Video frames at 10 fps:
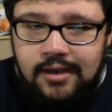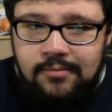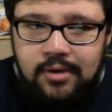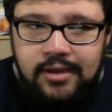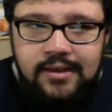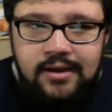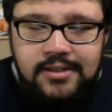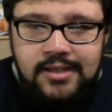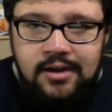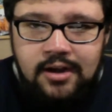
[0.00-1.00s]
And by the
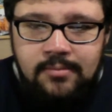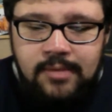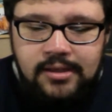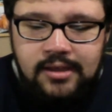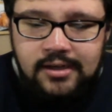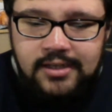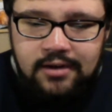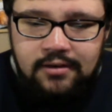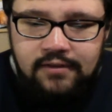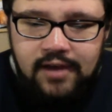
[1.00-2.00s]
idea, I mean the
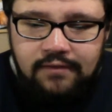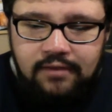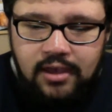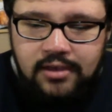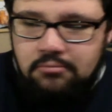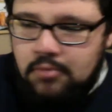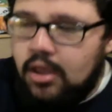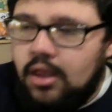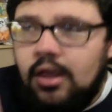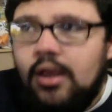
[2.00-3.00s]
idea of having
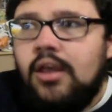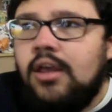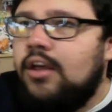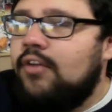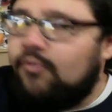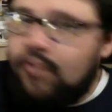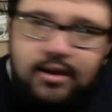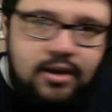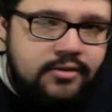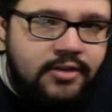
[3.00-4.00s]

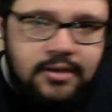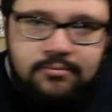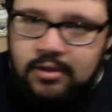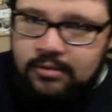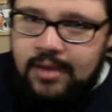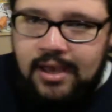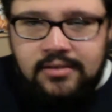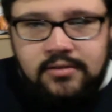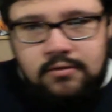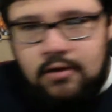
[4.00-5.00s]
Frank Kozik,
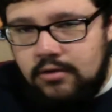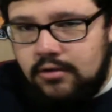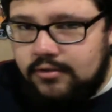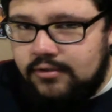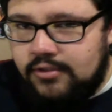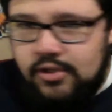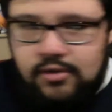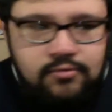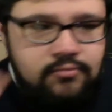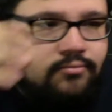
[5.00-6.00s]
McBess, Kronk do